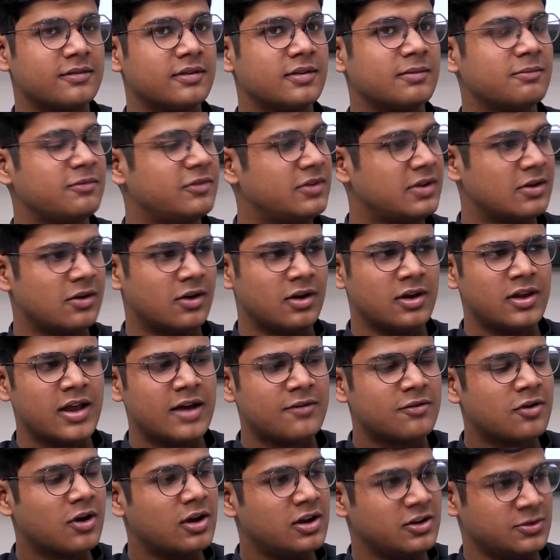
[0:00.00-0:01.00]
we all
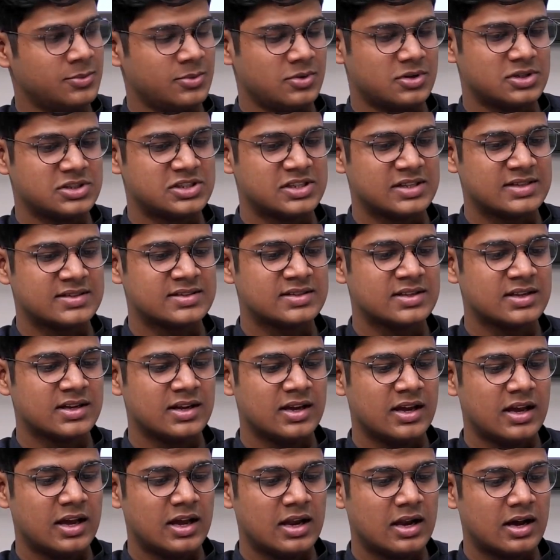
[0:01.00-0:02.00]
have college projects
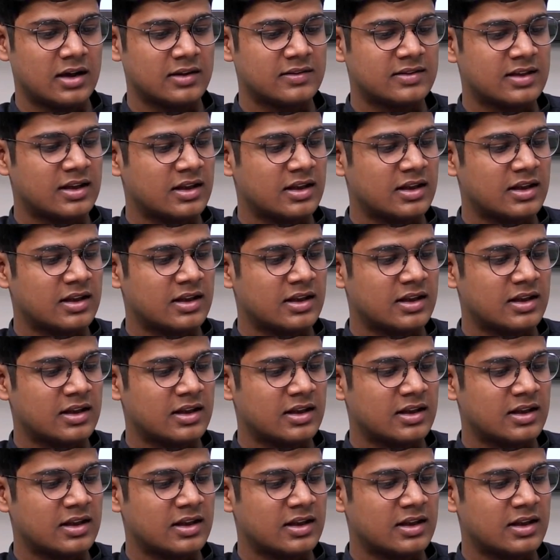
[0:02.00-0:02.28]
in us